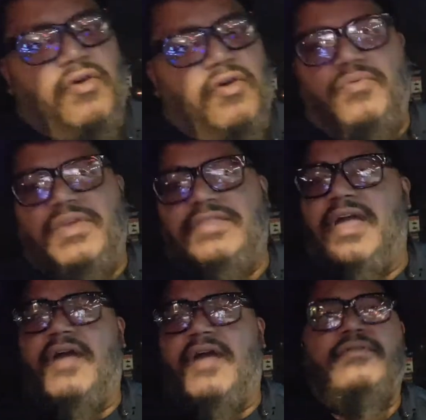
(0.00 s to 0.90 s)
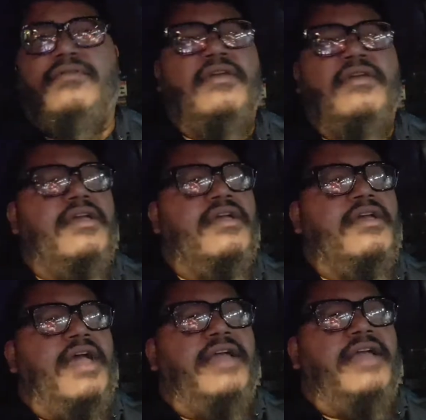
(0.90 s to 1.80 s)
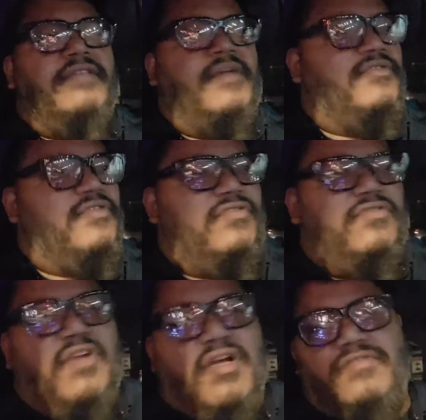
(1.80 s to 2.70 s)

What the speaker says: all the way down, and there was just tons,